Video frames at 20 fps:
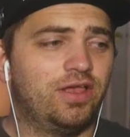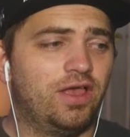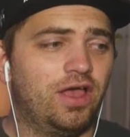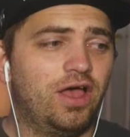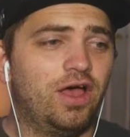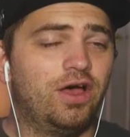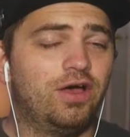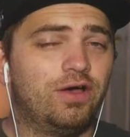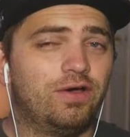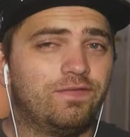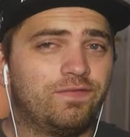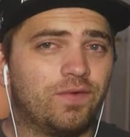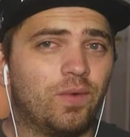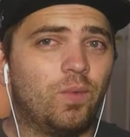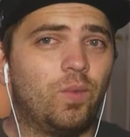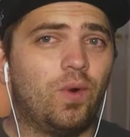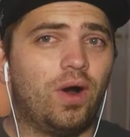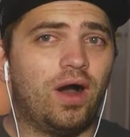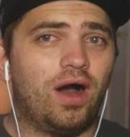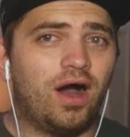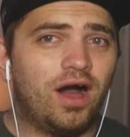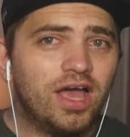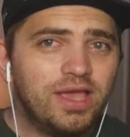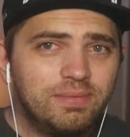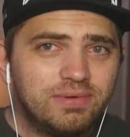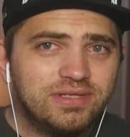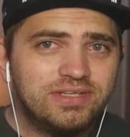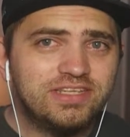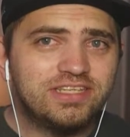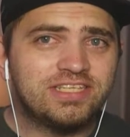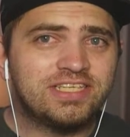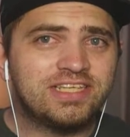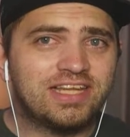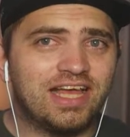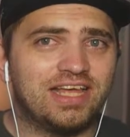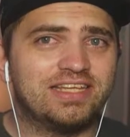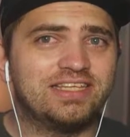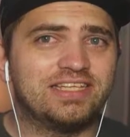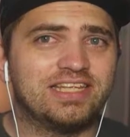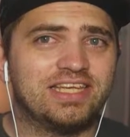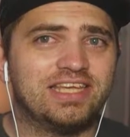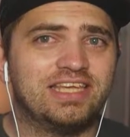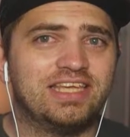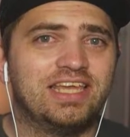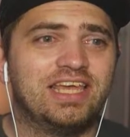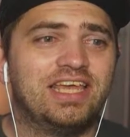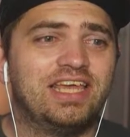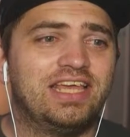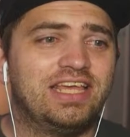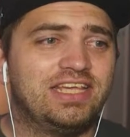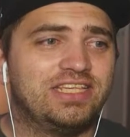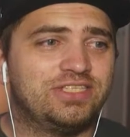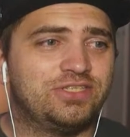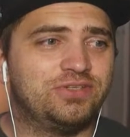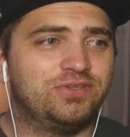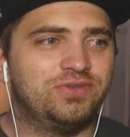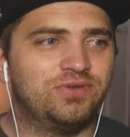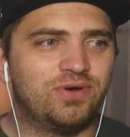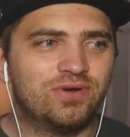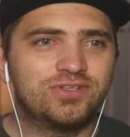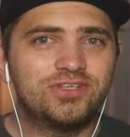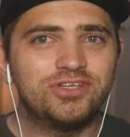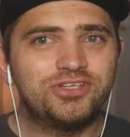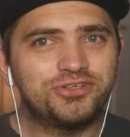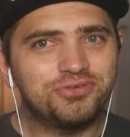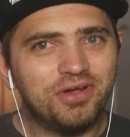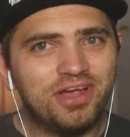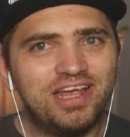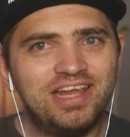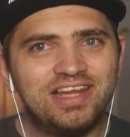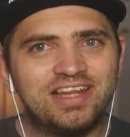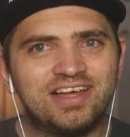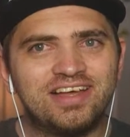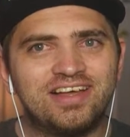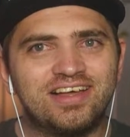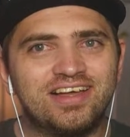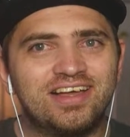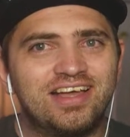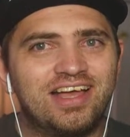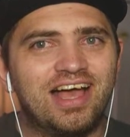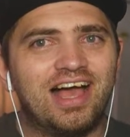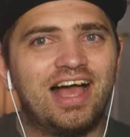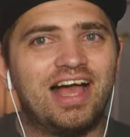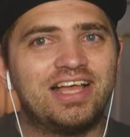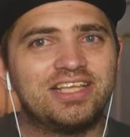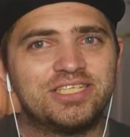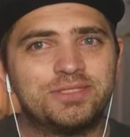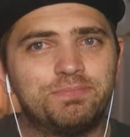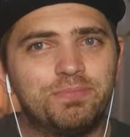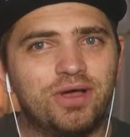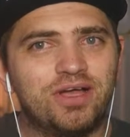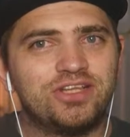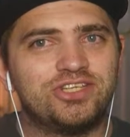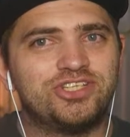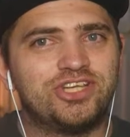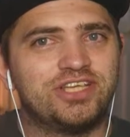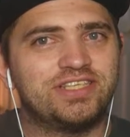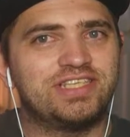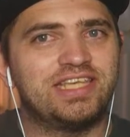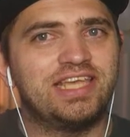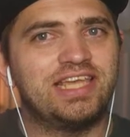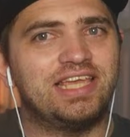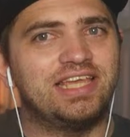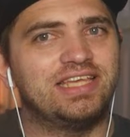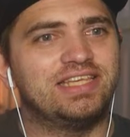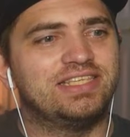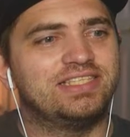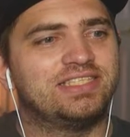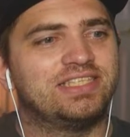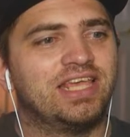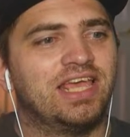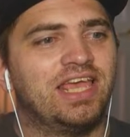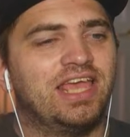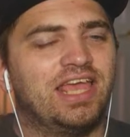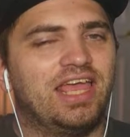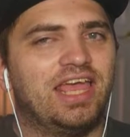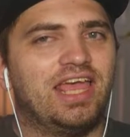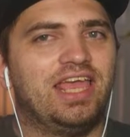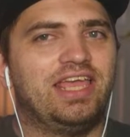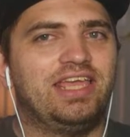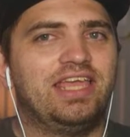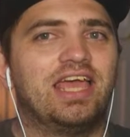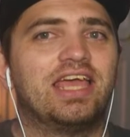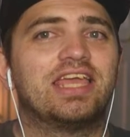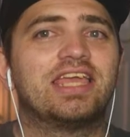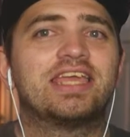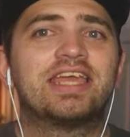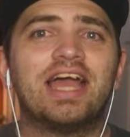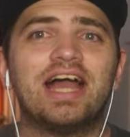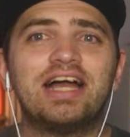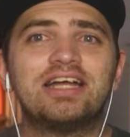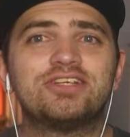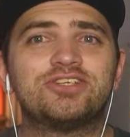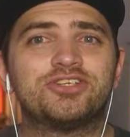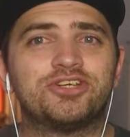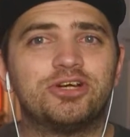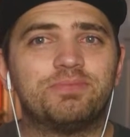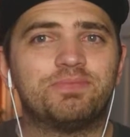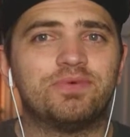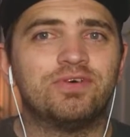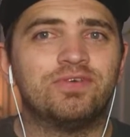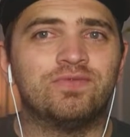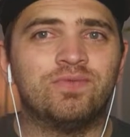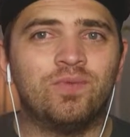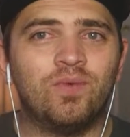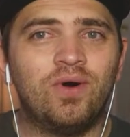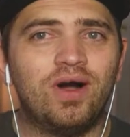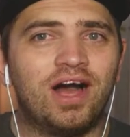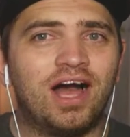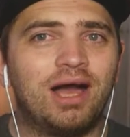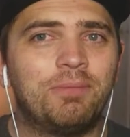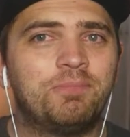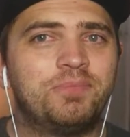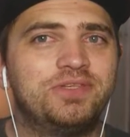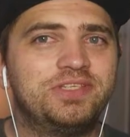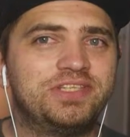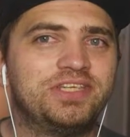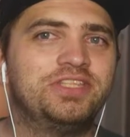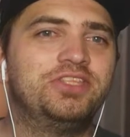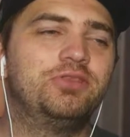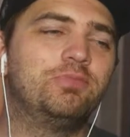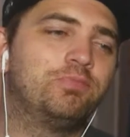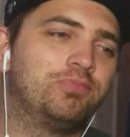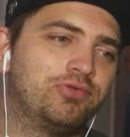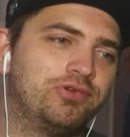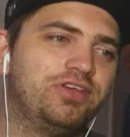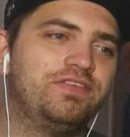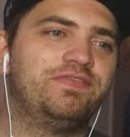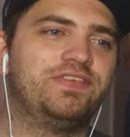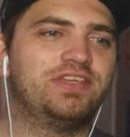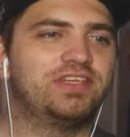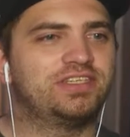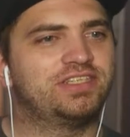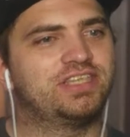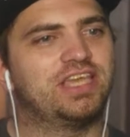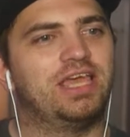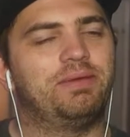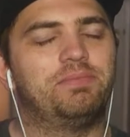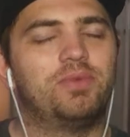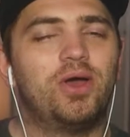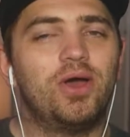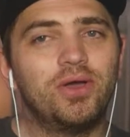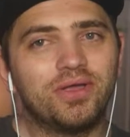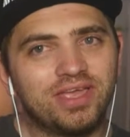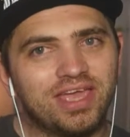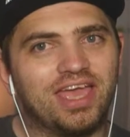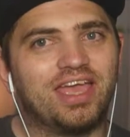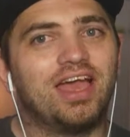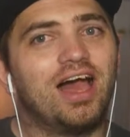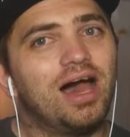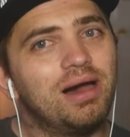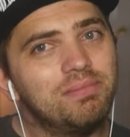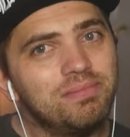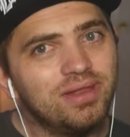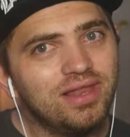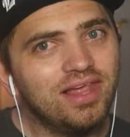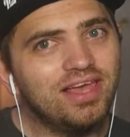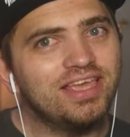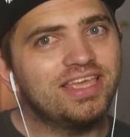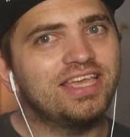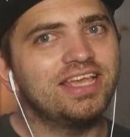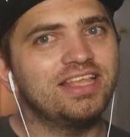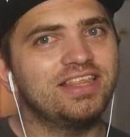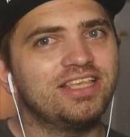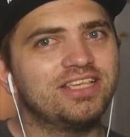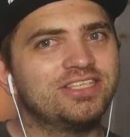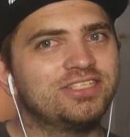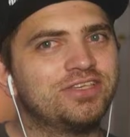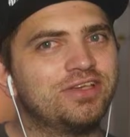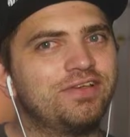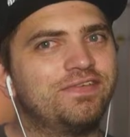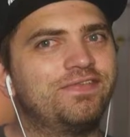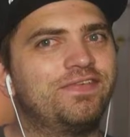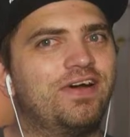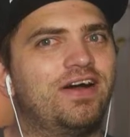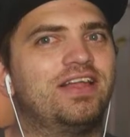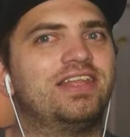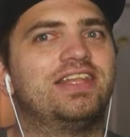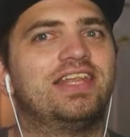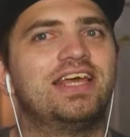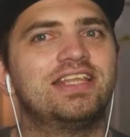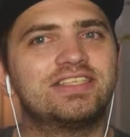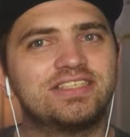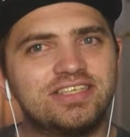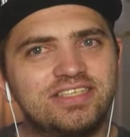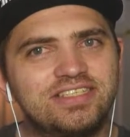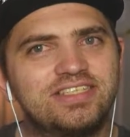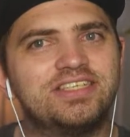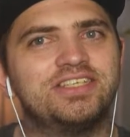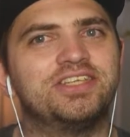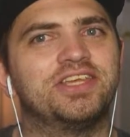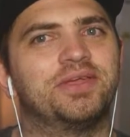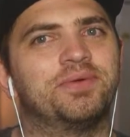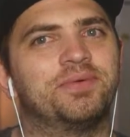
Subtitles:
of what I'm understanding, is not a trailer as much as it is a catch-up of what happened in the previous game. Okay, I'm liking this so far. Let's continue.